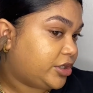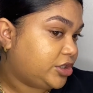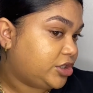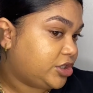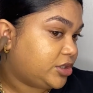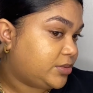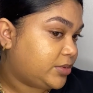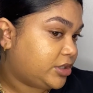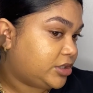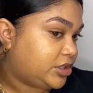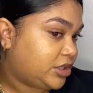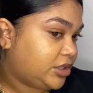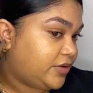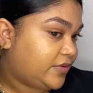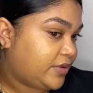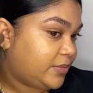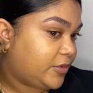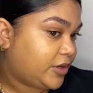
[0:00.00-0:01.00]
especially if
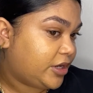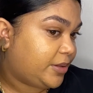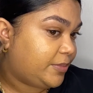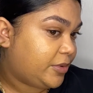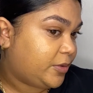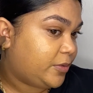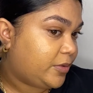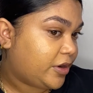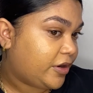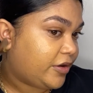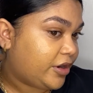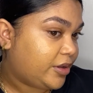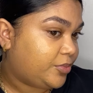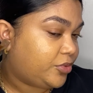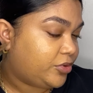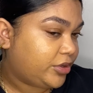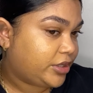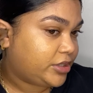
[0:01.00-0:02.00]
I'm gonna be wearing a
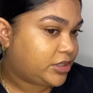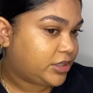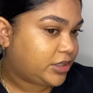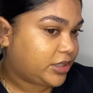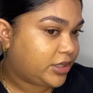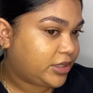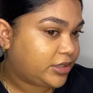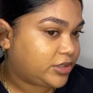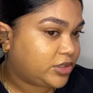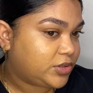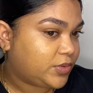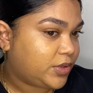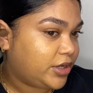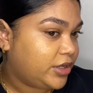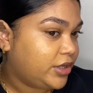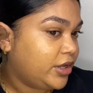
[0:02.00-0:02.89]
ponytail like this one.